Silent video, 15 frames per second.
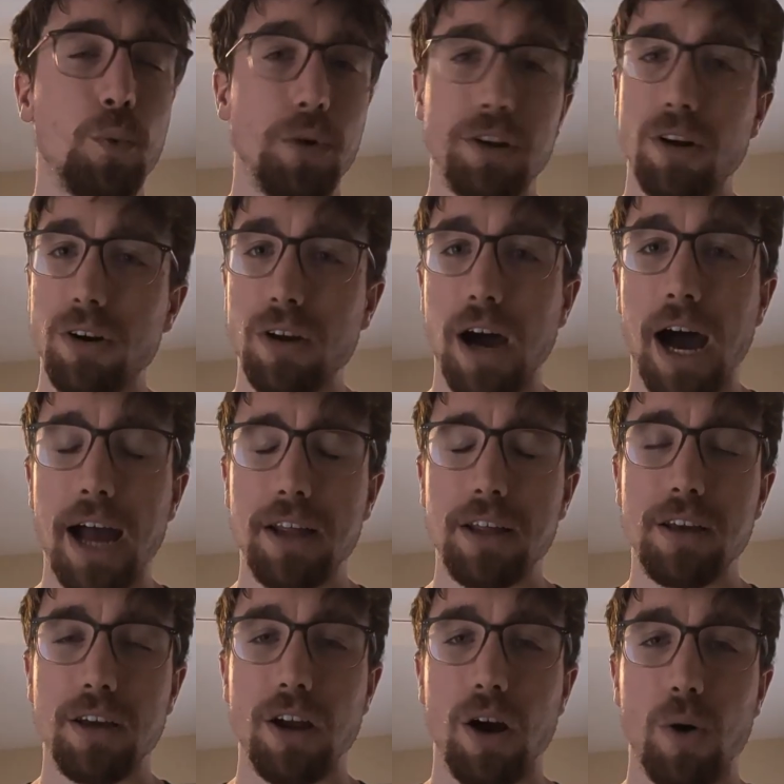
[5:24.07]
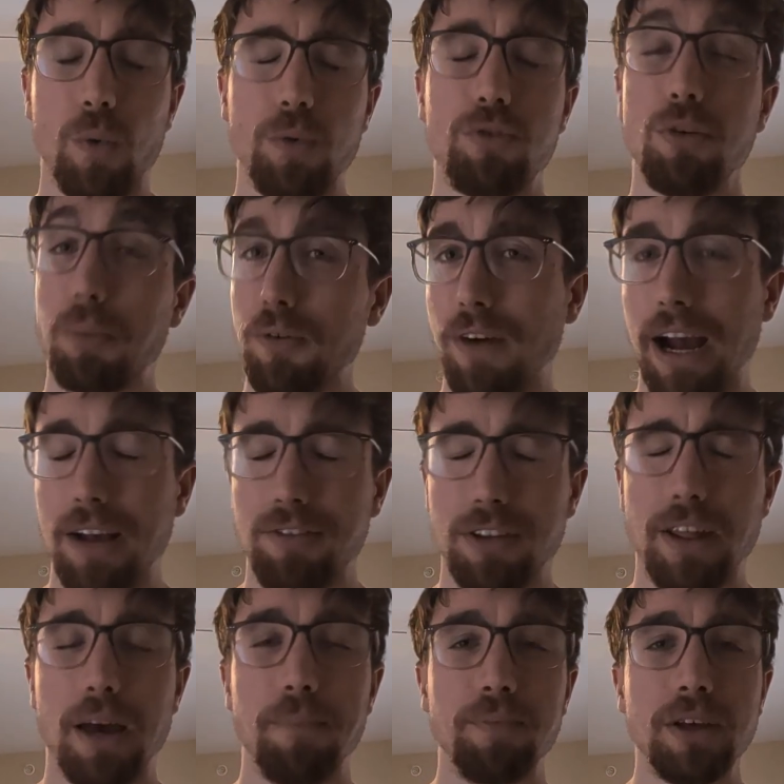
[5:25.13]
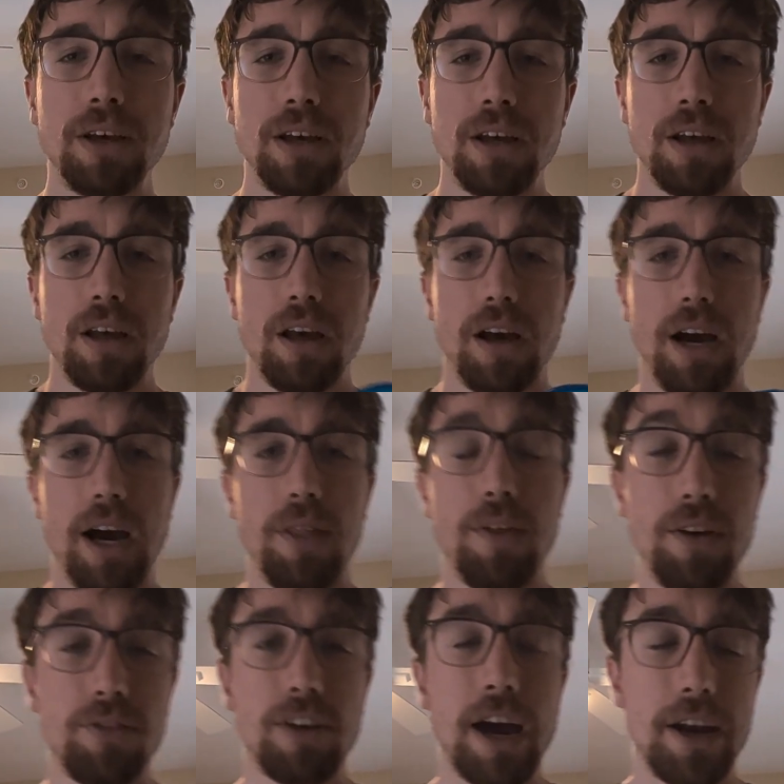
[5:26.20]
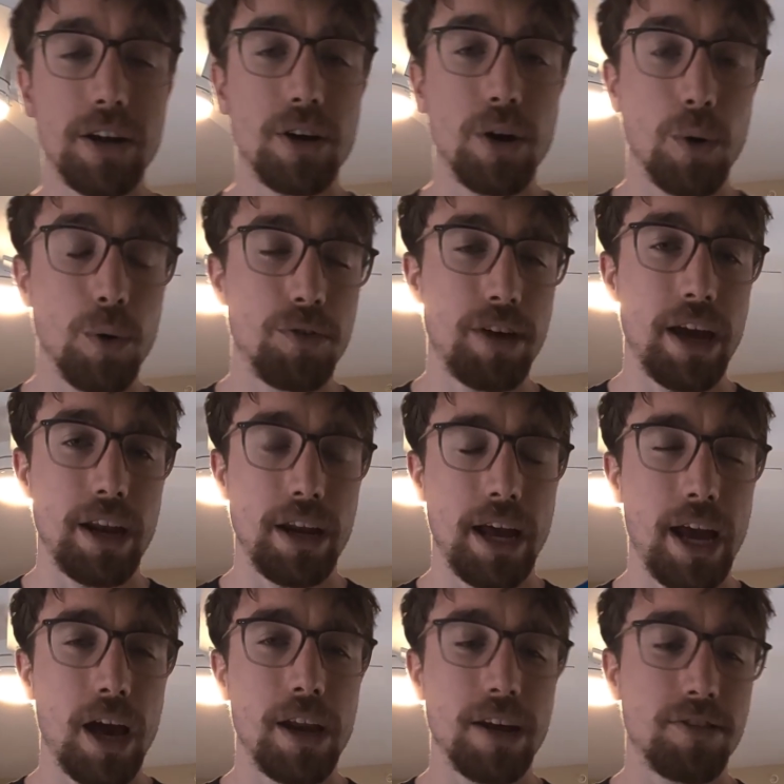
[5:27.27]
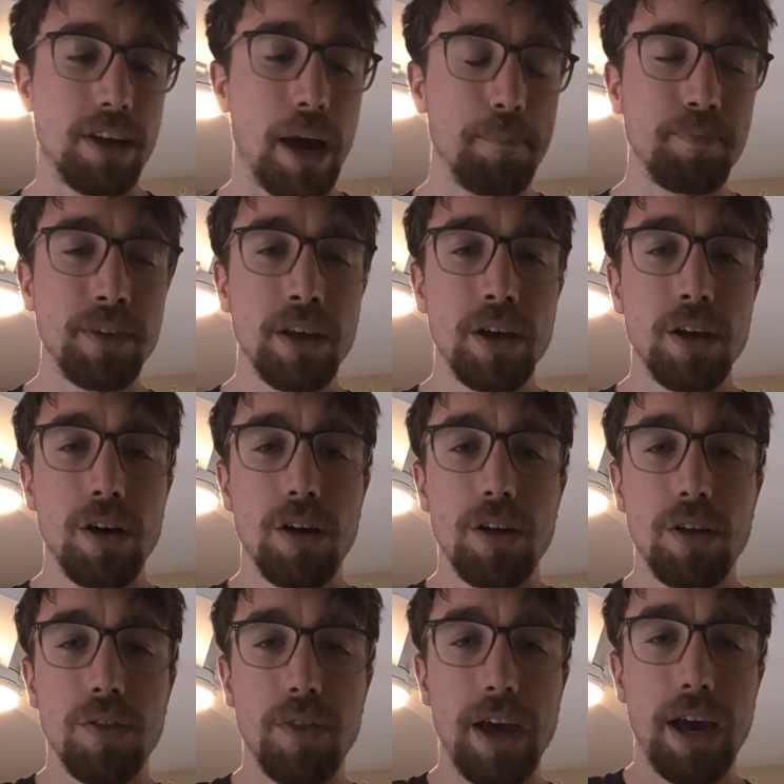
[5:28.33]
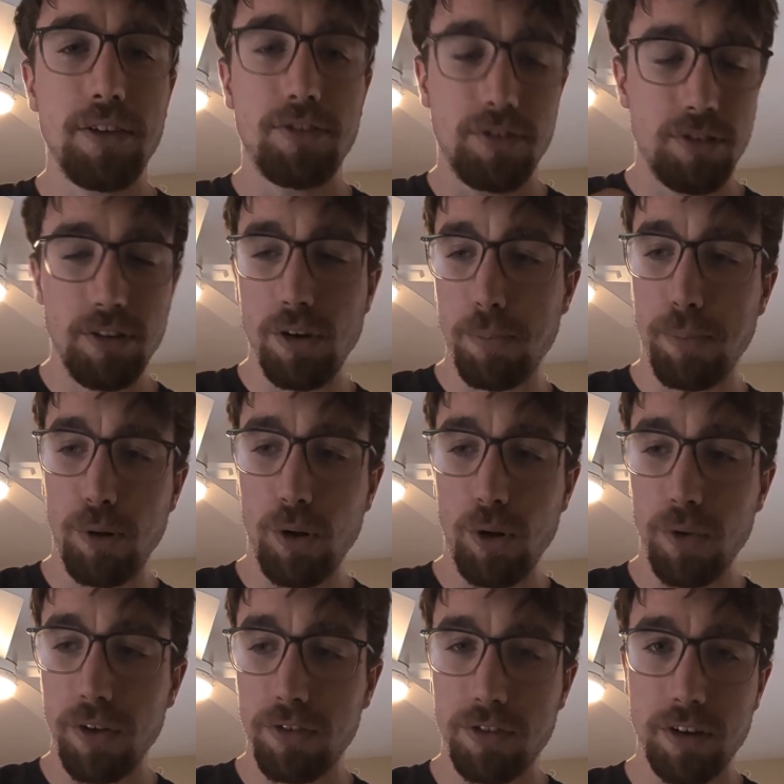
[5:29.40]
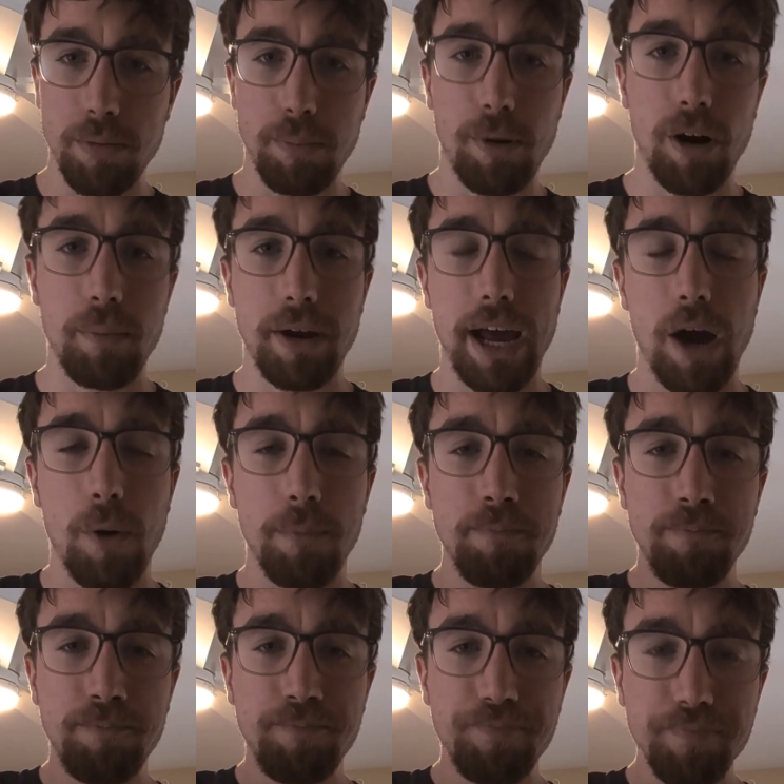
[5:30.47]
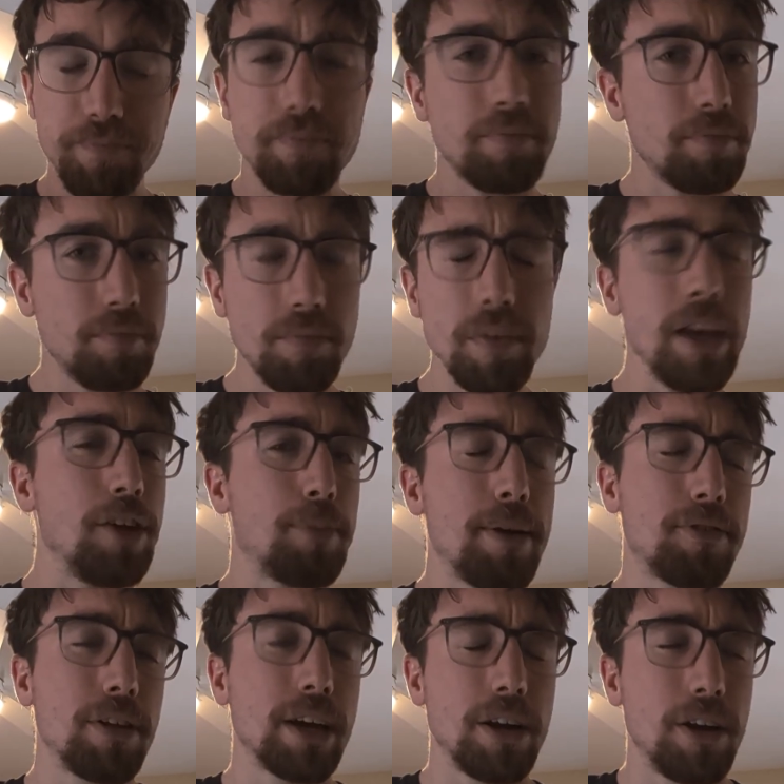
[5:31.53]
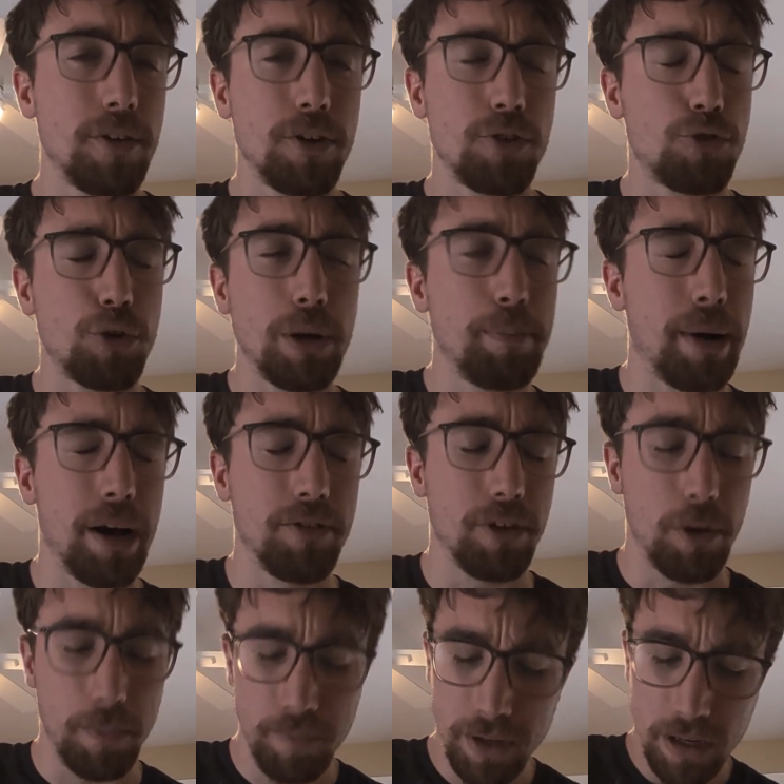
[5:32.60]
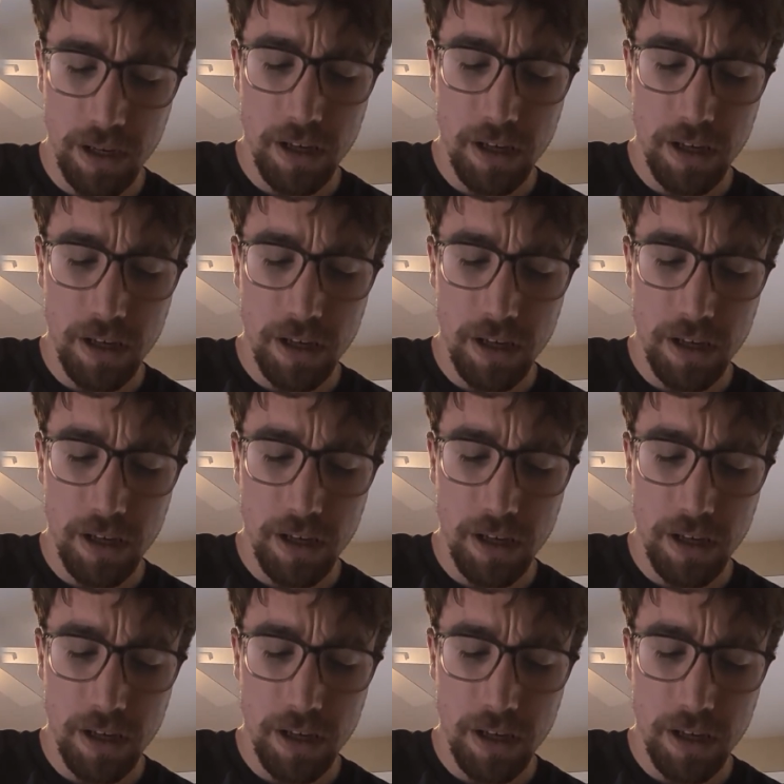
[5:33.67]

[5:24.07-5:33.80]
when you're not, you know, supervising them. This kind of goes hand in hand, except this, you pull this compartment out. It's basically like another treat puzzle.